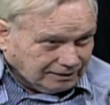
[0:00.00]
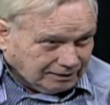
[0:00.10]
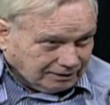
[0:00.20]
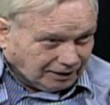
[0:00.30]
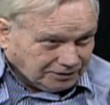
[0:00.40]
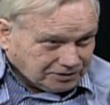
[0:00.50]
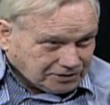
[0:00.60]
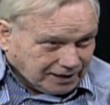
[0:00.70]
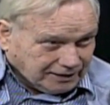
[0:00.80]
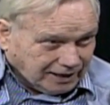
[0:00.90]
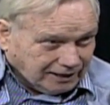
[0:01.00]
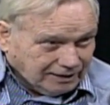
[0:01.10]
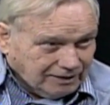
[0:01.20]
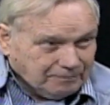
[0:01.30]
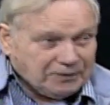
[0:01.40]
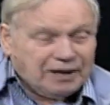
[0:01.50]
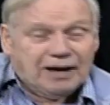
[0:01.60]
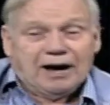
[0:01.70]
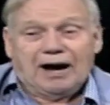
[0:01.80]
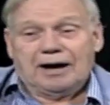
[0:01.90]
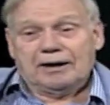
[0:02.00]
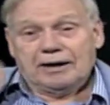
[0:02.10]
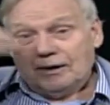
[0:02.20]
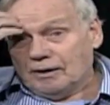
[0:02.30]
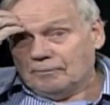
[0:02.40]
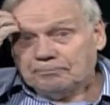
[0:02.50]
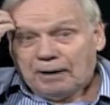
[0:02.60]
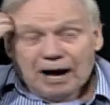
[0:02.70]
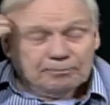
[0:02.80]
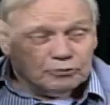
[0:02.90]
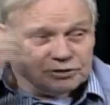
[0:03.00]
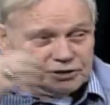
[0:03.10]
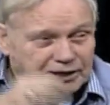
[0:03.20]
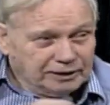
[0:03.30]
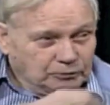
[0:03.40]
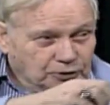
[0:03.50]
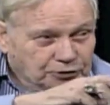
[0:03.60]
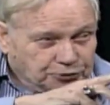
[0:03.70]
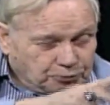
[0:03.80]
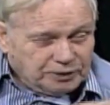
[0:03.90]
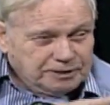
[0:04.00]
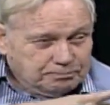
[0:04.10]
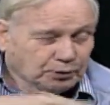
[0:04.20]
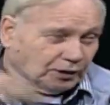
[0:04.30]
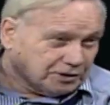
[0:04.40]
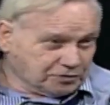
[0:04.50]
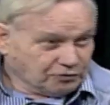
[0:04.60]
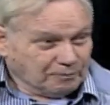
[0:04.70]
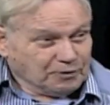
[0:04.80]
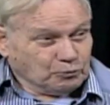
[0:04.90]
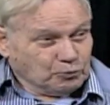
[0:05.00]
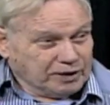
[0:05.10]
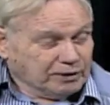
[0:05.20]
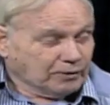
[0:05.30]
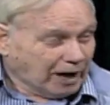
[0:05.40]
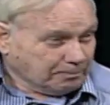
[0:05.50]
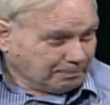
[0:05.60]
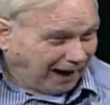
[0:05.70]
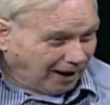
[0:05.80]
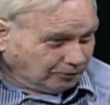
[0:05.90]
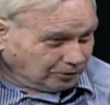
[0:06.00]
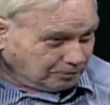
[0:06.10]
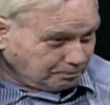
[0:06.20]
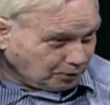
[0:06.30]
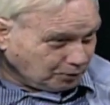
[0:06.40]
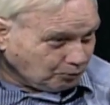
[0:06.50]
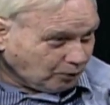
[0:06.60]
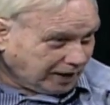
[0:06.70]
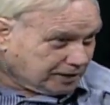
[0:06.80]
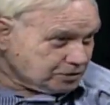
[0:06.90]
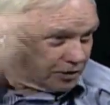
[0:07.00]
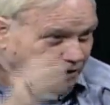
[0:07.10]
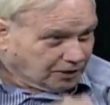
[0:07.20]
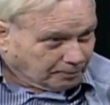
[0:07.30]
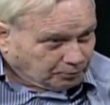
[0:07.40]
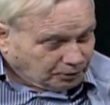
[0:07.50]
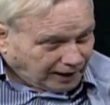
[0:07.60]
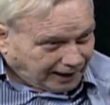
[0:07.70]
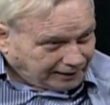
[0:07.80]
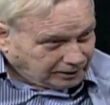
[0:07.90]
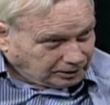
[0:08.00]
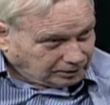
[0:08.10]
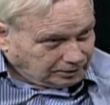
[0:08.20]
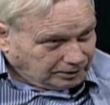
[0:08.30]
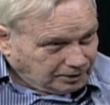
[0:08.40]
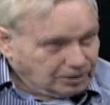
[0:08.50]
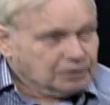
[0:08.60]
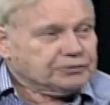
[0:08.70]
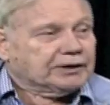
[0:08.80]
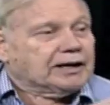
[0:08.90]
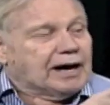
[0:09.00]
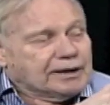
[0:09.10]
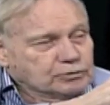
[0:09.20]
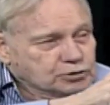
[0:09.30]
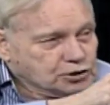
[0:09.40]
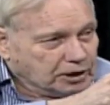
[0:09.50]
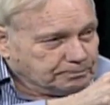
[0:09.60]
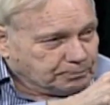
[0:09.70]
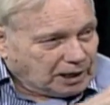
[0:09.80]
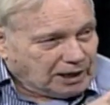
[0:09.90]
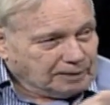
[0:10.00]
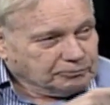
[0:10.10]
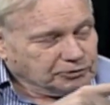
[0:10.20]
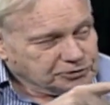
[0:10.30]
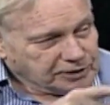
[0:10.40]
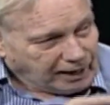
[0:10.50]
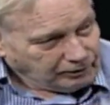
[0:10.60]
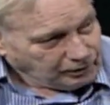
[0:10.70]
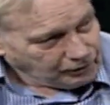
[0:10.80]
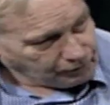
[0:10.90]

Okay. You understand that? Uh, Bob was hit with three bullets from the rear at powder burn range in an upward angle. The guy who shot Bob was down on